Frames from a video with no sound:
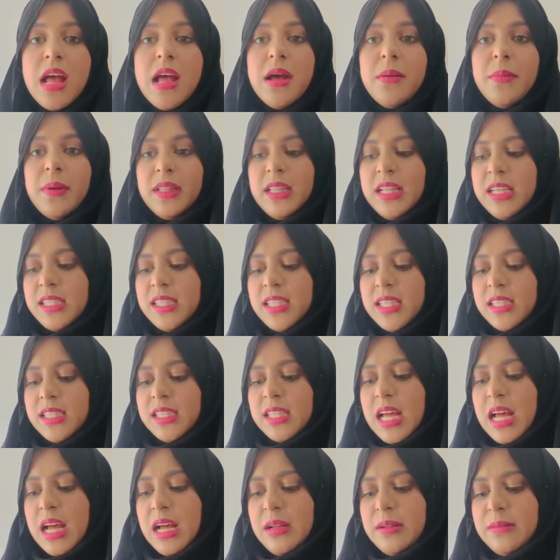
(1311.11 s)
But this is
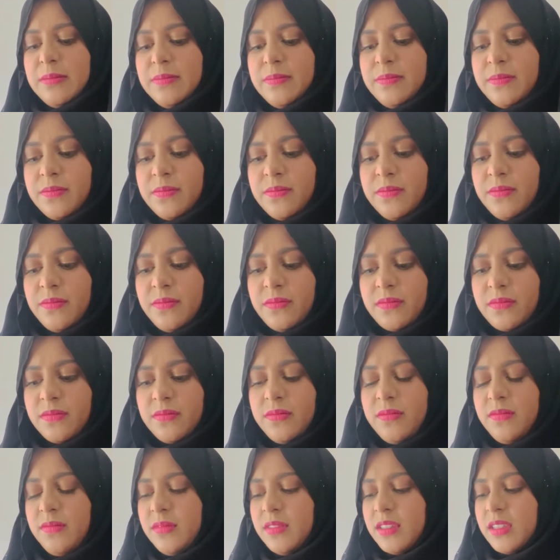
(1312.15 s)

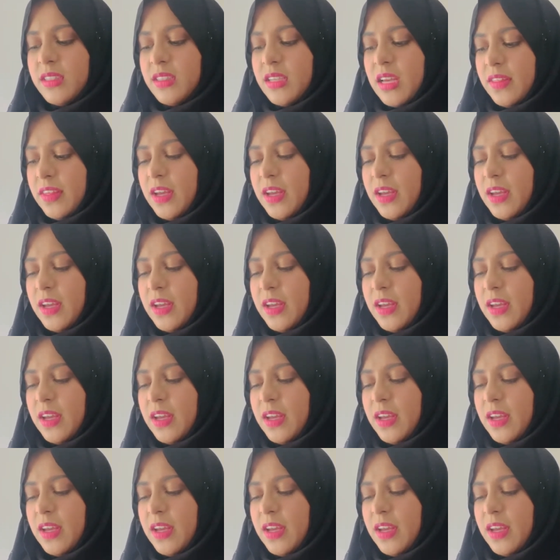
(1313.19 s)
I